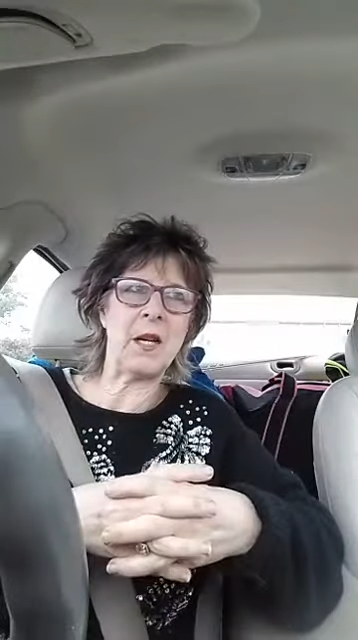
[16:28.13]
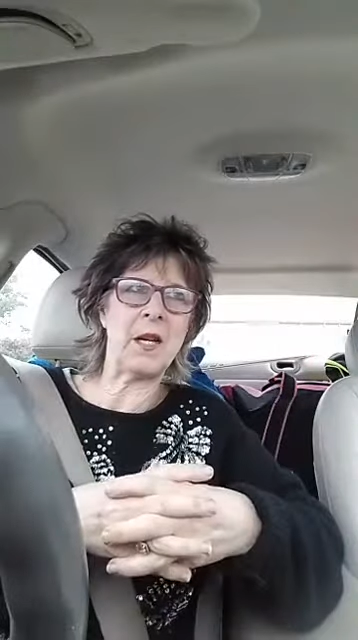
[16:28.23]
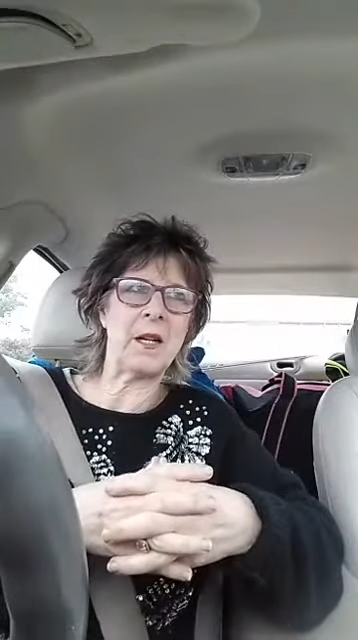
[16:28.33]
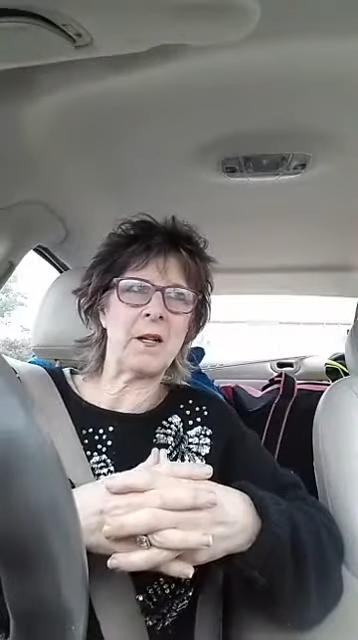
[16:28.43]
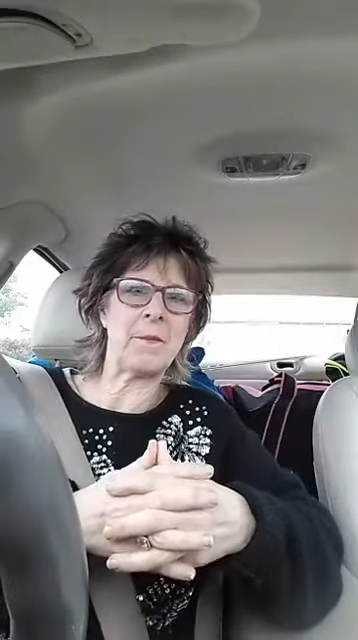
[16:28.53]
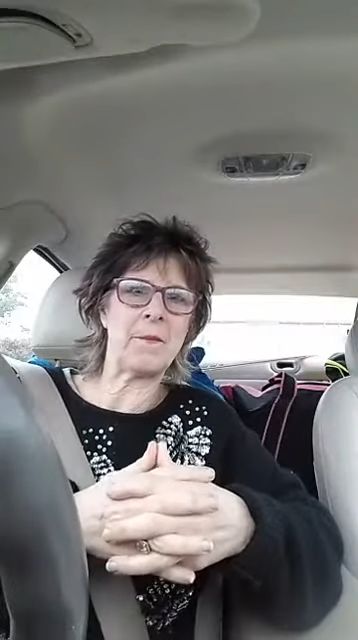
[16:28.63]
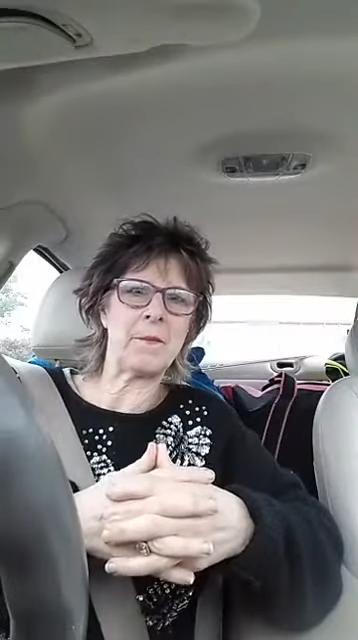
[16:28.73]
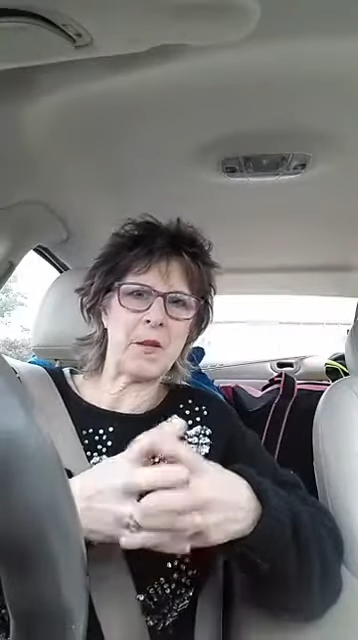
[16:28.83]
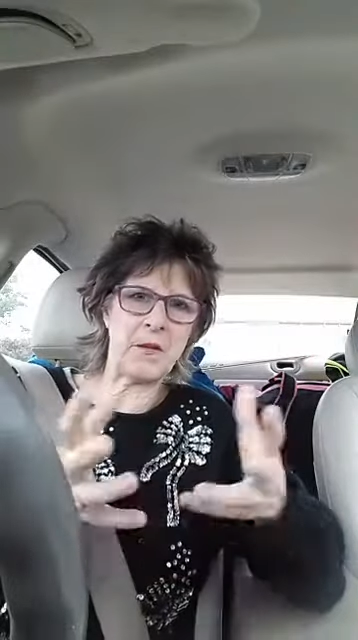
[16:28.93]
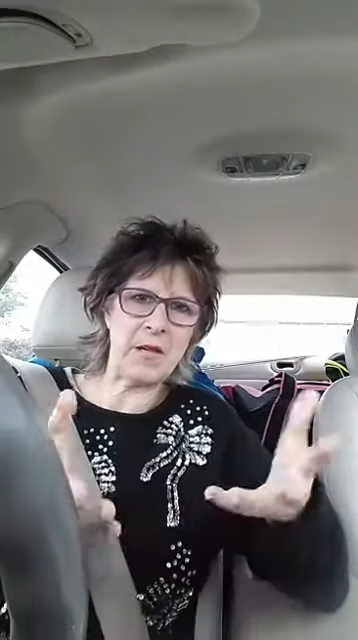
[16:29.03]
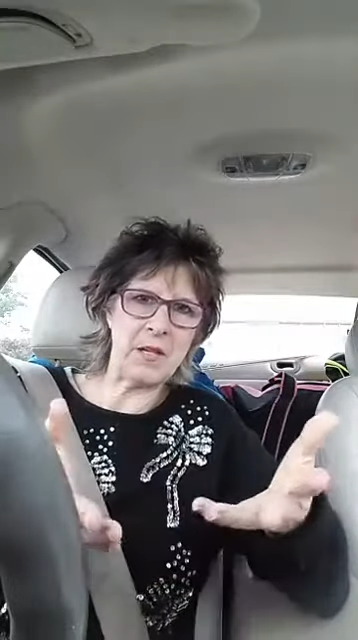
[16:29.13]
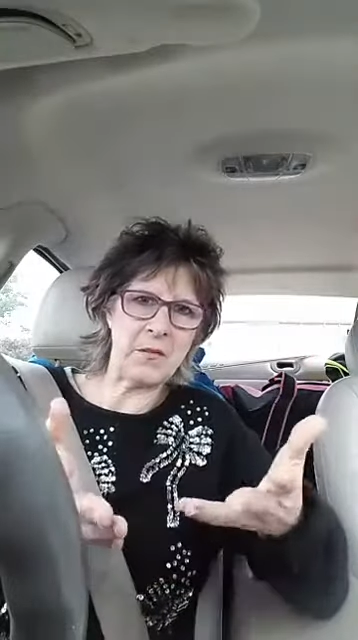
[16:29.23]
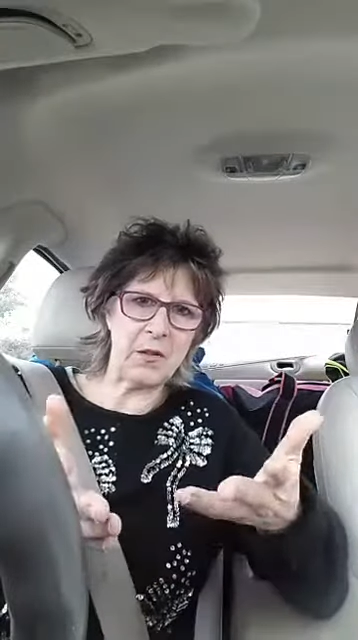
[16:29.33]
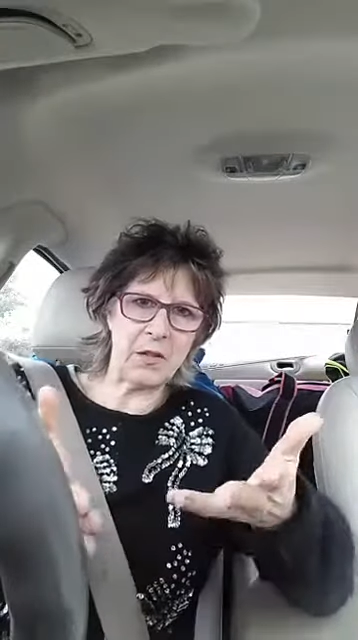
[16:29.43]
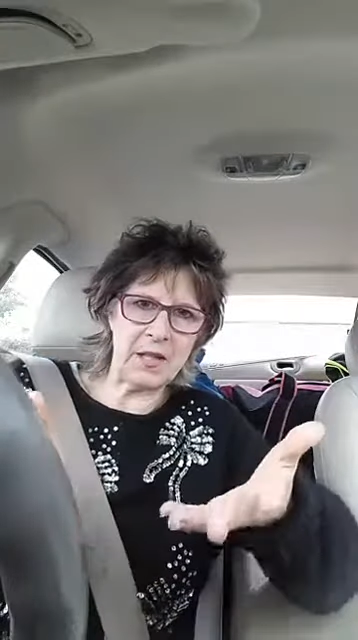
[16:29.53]
Um, if any of
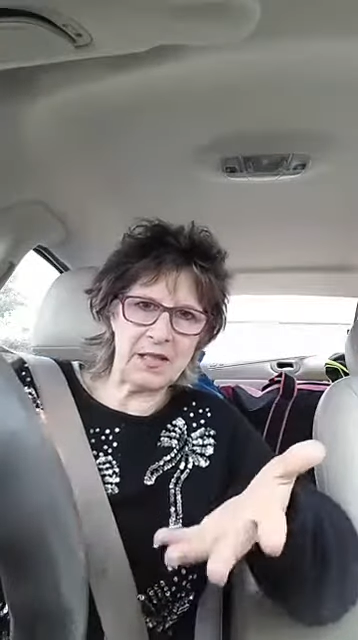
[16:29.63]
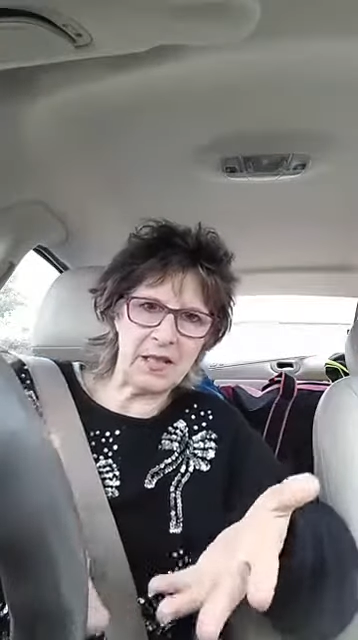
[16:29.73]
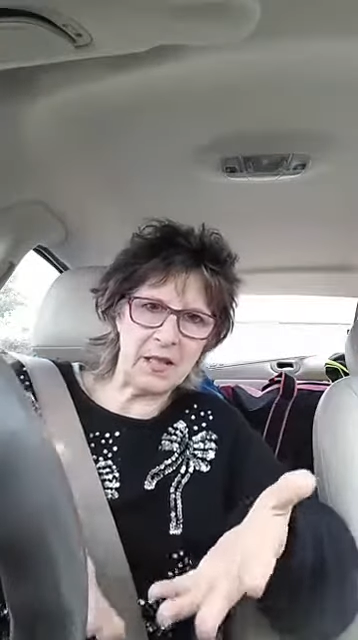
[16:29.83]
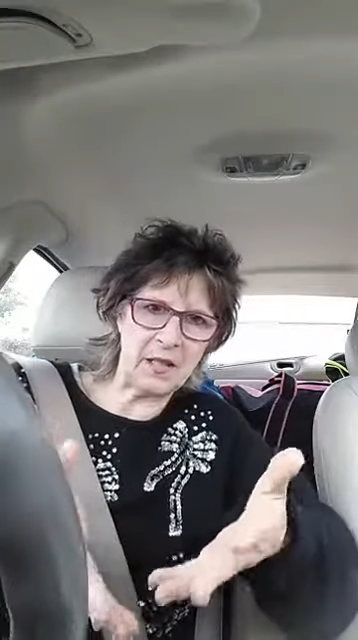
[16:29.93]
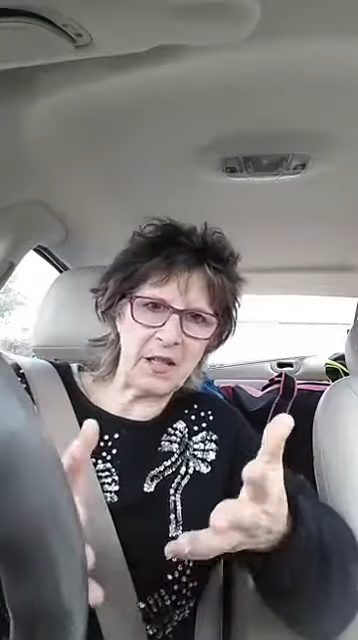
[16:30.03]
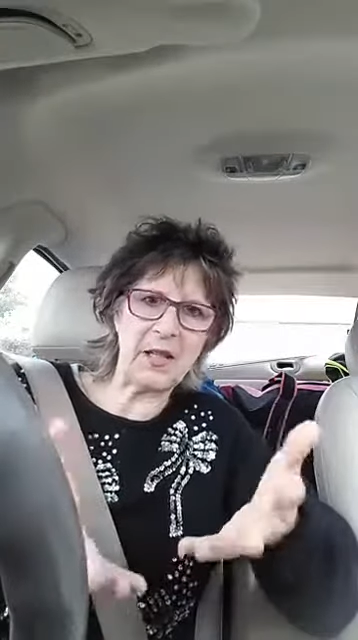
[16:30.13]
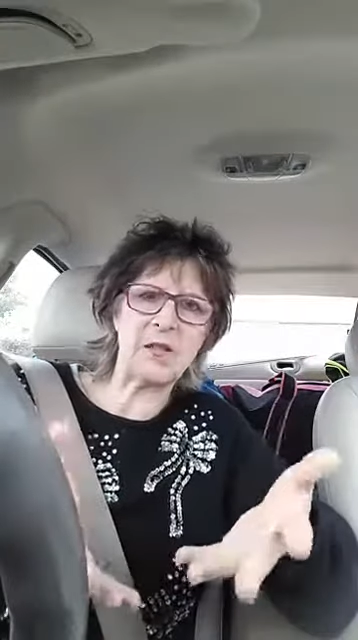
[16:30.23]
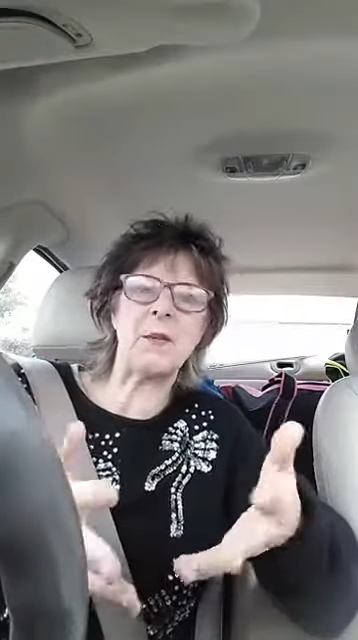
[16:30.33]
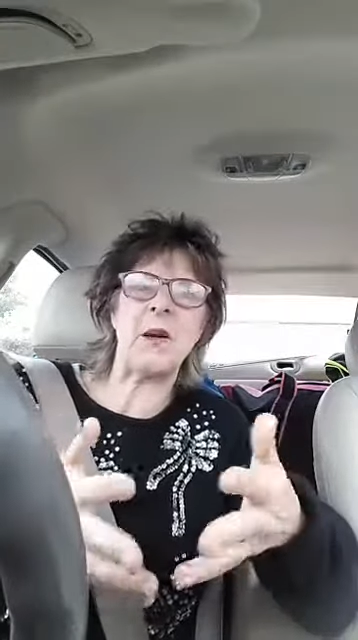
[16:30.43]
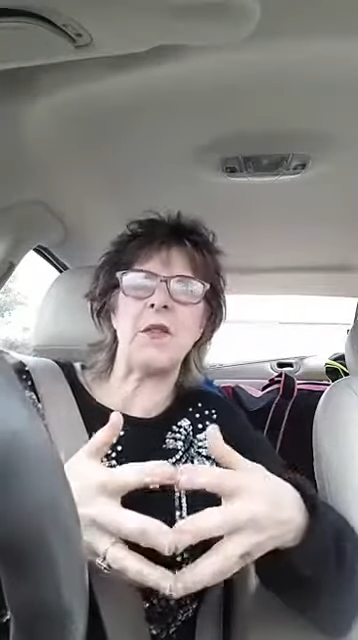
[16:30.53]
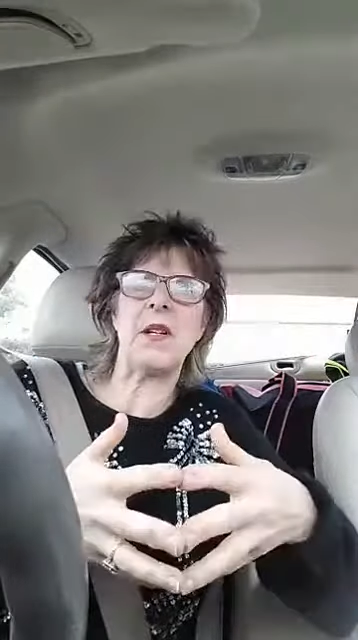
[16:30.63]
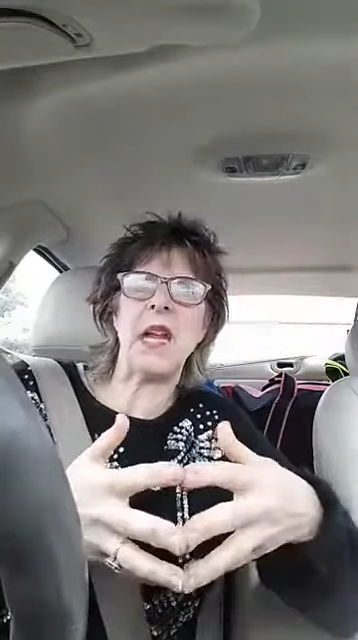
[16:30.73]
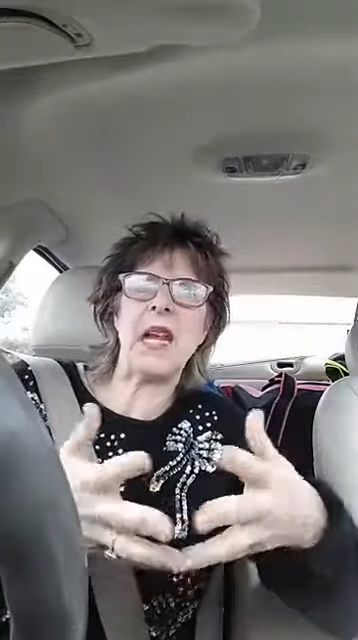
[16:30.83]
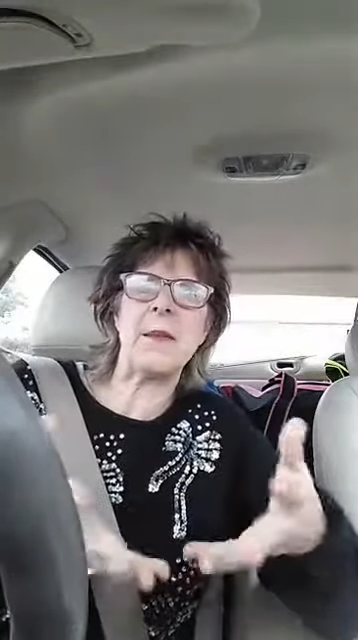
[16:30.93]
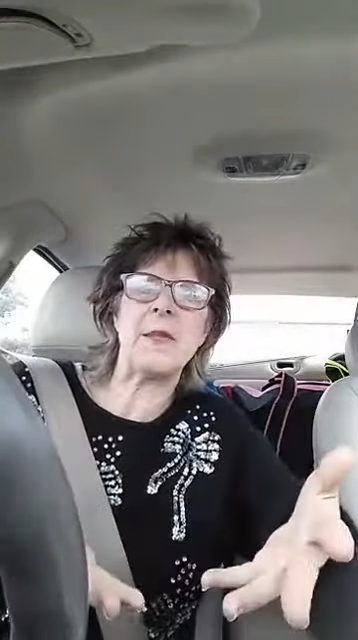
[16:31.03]
you can think of some other
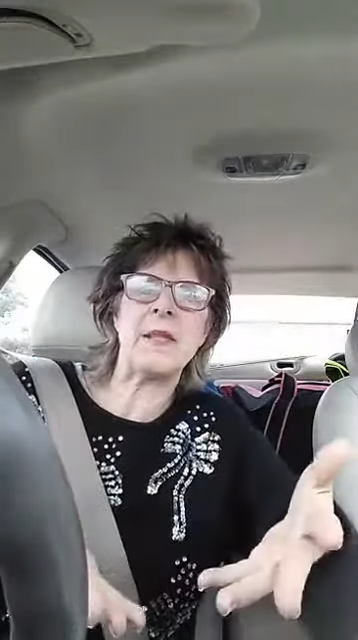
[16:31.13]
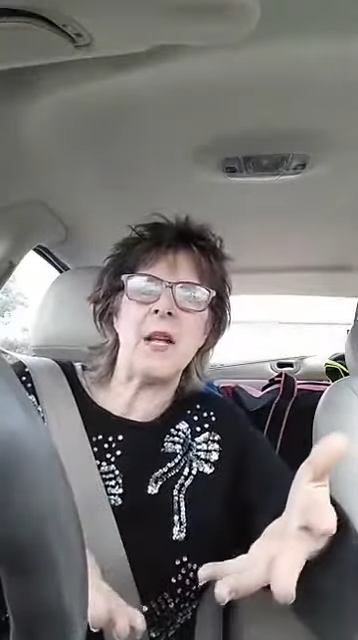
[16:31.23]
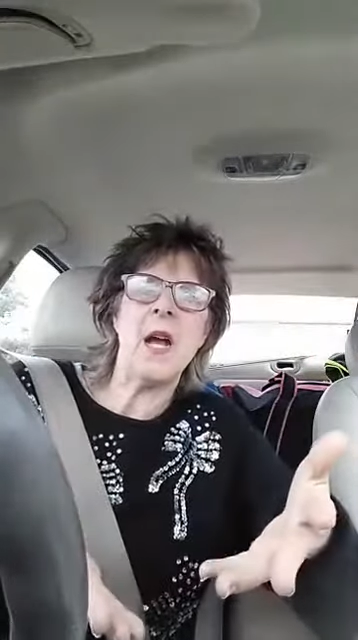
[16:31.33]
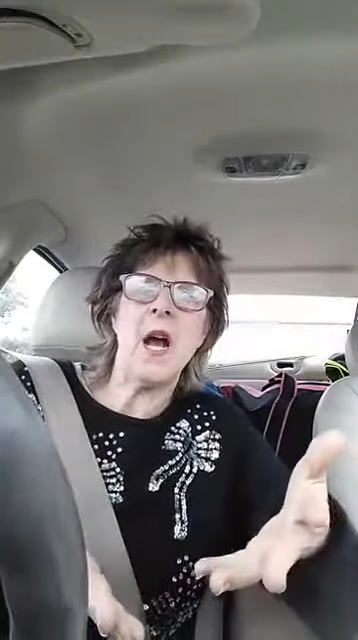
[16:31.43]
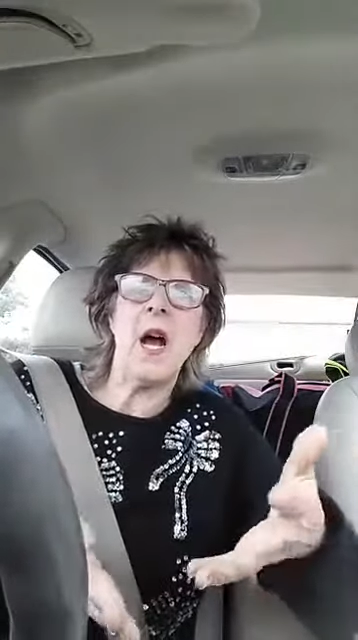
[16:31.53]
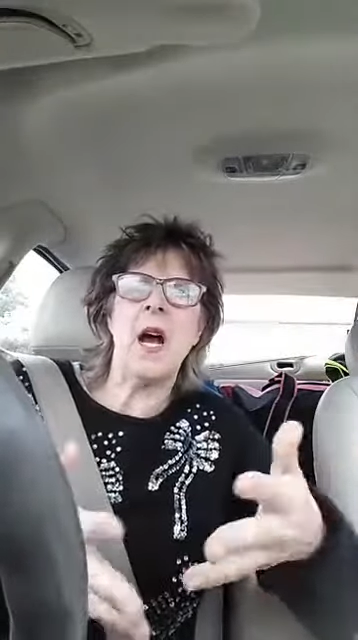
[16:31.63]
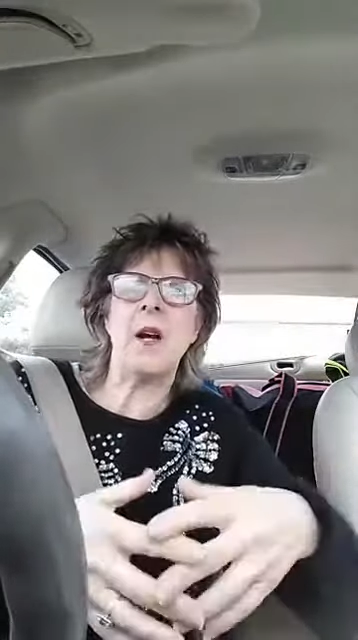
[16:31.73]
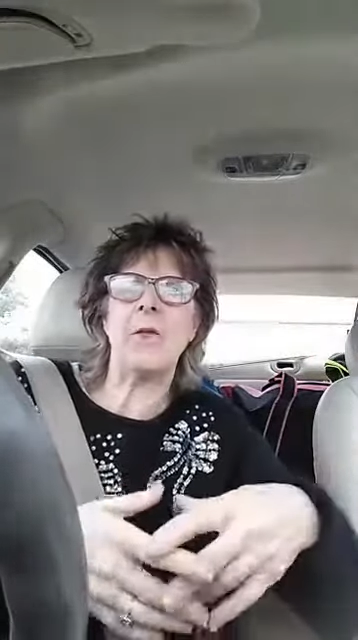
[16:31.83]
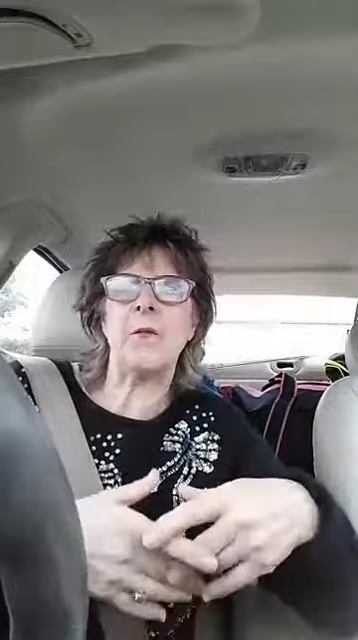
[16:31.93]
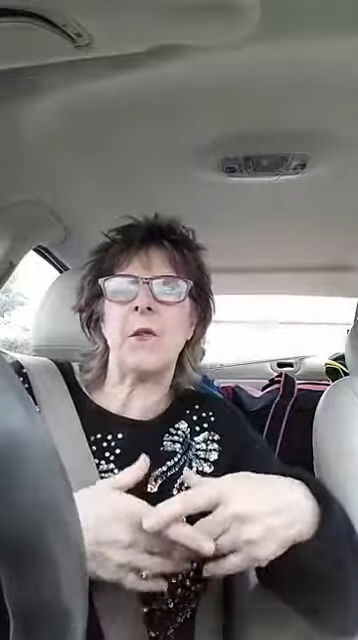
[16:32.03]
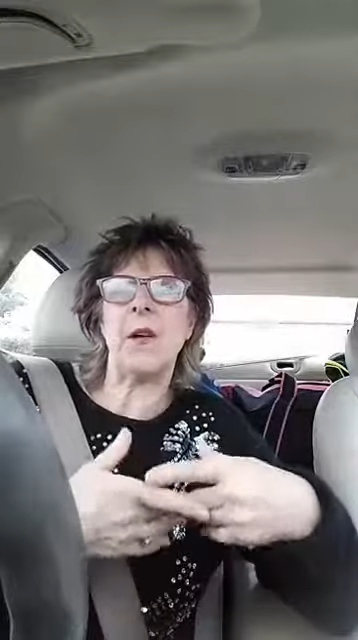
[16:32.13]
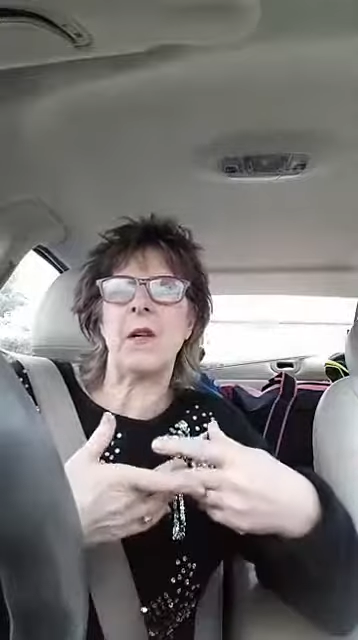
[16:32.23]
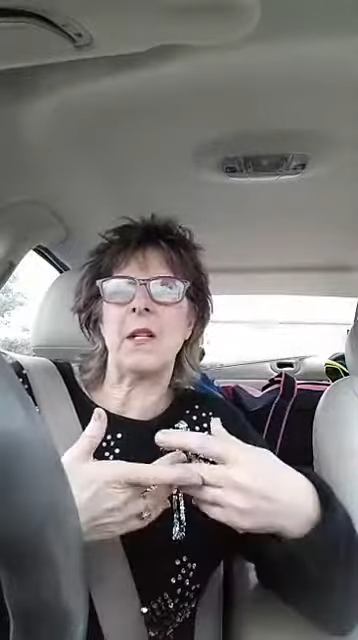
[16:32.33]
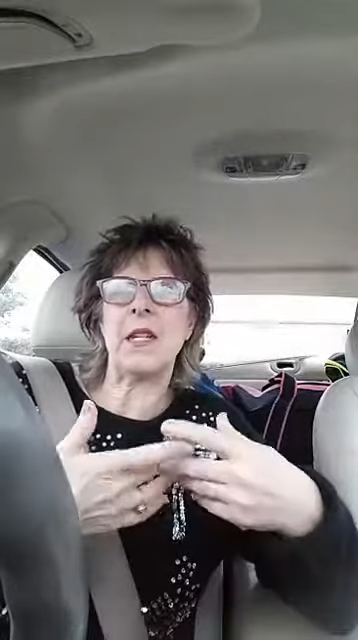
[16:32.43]
names of uh,